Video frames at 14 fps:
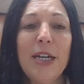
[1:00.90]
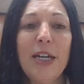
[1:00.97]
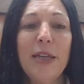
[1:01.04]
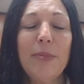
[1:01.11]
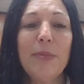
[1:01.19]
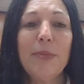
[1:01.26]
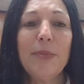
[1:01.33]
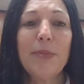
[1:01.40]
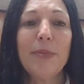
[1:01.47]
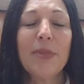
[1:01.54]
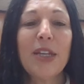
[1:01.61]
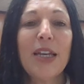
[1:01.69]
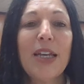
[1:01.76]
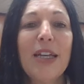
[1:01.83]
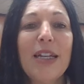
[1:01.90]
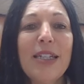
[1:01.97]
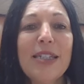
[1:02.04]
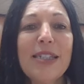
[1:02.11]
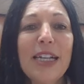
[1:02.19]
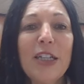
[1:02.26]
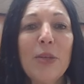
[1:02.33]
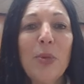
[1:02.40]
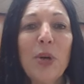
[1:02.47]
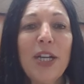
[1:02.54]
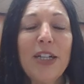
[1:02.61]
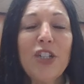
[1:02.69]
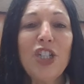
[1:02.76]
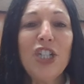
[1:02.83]
time.
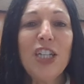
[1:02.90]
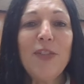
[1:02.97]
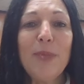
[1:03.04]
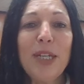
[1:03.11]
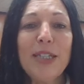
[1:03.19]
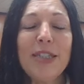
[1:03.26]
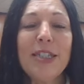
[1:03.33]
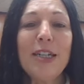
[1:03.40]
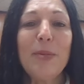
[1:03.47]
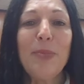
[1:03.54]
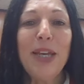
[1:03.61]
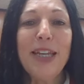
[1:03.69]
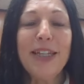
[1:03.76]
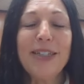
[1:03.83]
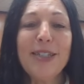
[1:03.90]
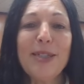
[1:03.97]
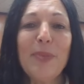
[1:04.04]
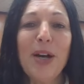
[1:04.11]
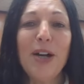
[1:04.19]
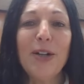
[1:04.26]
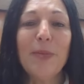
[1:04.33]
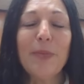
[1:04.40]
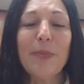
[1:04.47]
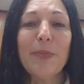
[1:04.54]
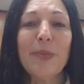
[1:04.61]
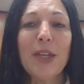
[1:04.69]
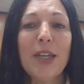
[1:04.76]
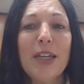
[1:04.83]
Celebrate achievements, big and small.
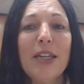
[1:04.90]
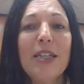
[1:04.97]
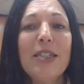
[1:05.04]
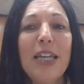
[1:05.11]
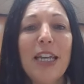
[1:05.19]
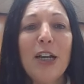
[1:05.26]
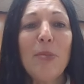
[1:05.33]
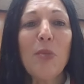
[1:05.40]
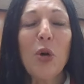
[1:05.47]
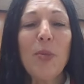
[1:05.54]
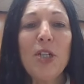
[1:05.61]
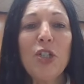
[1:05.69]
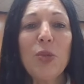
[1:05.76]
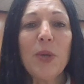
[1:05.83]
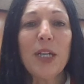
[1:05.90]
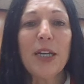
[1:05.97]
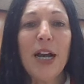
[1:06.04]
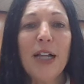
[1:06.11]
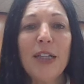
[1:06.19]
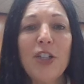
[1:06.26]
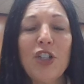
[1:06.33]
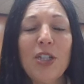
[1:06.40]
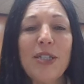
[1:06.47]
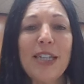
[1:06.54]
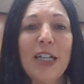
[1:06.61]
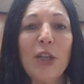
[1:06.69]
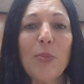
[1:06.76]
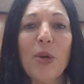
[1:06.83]
Take a moment to acknowledge and
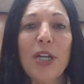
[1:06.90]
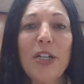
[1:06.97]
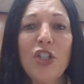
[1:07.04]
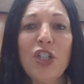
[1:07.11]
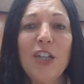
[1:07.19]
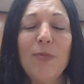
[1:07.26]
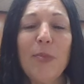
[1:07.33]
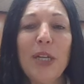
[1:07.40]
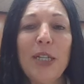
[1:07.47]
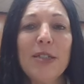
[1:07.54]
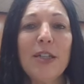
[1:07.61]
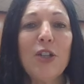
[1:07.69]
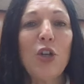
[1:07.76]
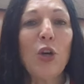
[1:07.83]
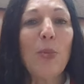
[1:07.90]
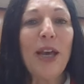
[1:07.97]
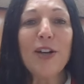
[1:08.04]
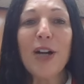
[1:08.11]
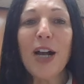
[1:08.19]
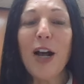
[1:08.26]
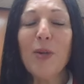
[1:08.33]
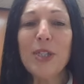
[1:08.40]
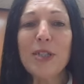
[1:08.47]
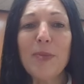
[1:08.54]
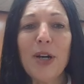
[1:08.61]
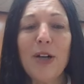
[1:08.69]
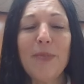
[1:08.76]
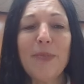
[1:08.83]
celebrate achievements, no matter how
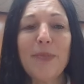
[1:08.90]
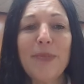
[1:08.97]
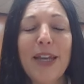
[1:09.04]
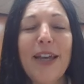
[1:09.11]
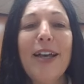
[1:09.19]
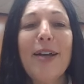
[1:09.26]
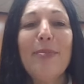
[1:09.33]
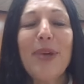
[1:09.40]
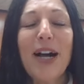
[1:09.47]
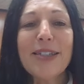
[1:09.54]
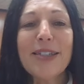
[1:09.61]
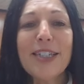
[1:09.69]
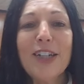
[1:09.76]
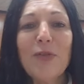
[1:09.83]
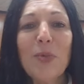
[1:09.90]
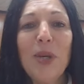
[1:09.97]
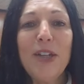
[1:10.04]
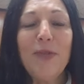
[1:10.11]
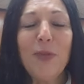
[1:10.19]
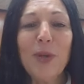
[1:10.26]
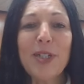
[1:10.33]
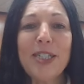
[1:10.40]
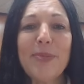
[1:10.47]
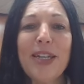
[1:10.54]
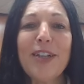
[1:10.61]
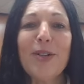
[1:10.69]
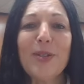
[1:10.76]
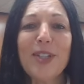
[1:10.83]
small. Positive
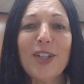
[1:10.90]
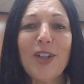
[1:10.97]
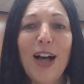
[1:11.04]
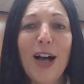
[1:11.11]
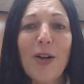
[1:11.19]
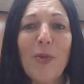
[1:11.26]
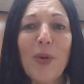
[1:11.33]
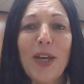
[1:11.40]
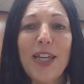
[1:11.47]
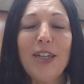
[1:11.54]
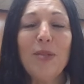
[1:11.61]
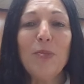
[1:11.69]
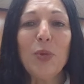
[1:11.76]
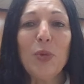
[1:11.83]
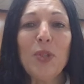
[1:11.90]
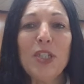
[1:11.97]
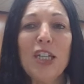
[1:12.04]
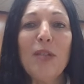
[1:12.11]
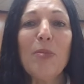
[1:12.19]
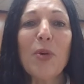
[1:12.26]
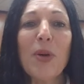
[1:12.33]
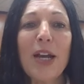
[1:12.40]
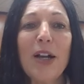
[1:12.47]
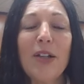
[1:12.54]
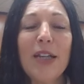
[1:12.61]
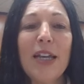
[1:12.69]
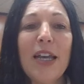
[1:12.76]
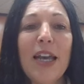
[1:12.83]
reinforcement goes a long way in boosting
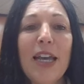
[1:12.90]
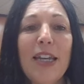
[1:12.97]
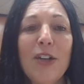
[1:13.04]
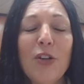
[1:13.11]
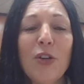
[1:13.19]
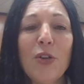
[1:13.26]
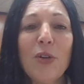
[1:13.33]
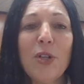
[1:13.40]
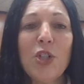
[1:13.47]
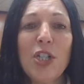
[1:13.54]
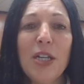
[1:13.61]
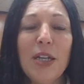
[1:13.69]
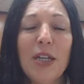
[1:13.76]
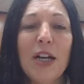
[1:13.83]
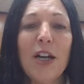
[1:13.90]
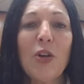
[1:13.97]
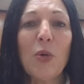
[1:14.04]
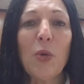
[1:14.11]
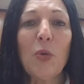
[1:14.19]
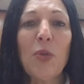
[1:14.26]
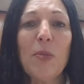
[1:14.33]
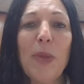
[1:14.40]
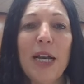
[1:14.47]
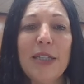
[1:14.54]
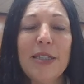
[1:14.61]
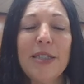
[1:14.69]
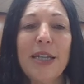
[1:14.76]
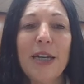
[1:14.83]
morale and encouraging a growth
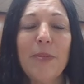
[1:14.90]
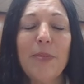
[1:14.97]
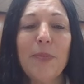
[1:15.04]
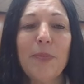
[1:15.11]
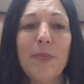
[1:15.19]
mindset.